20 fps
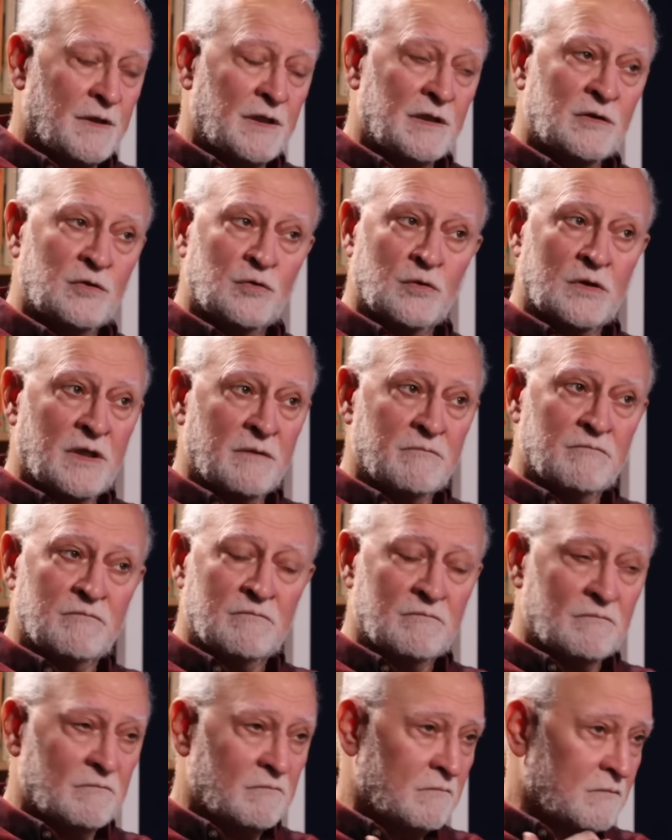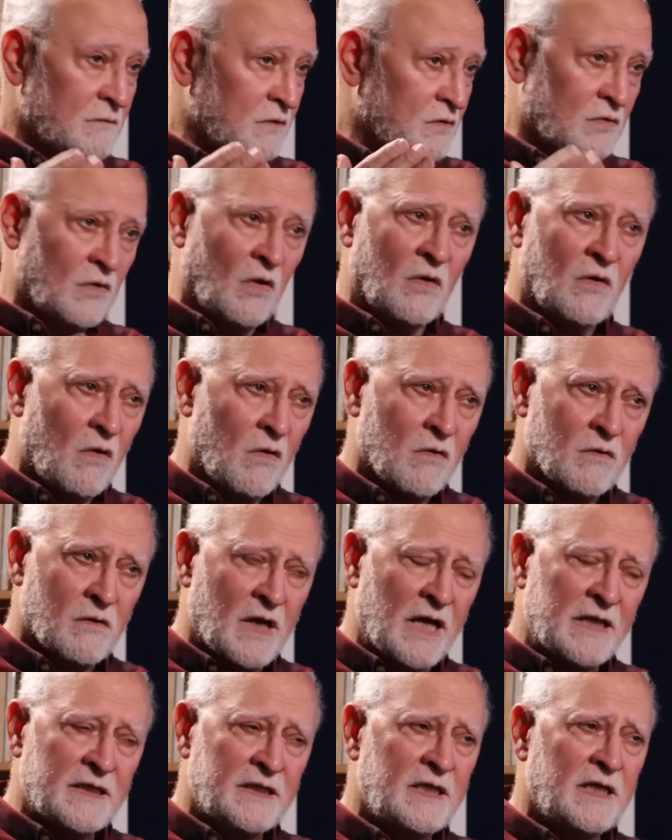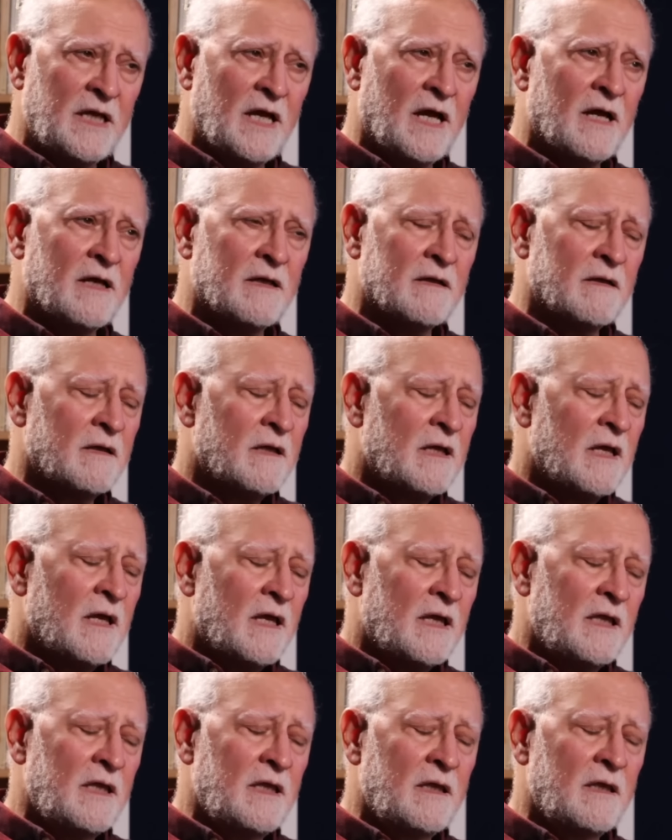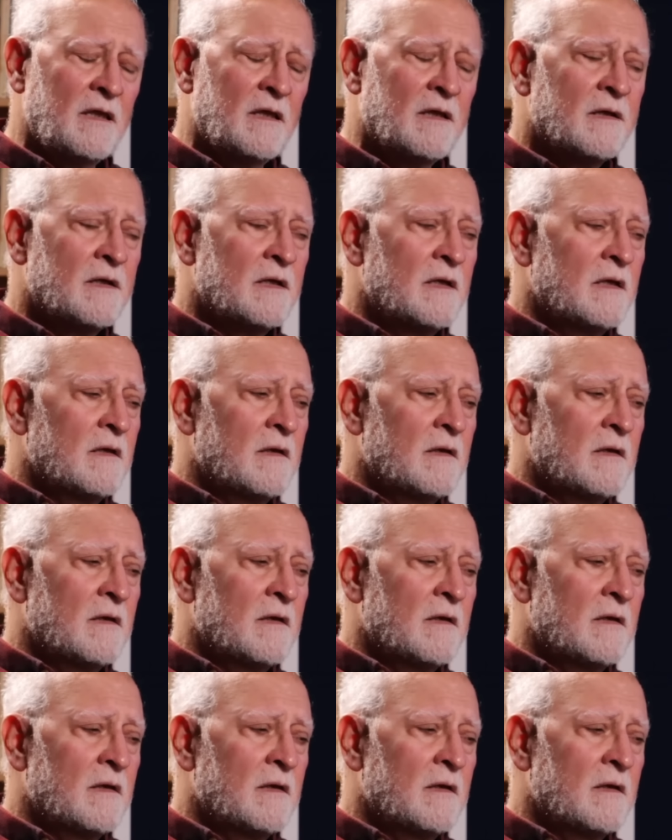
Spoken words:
it took him so long, and he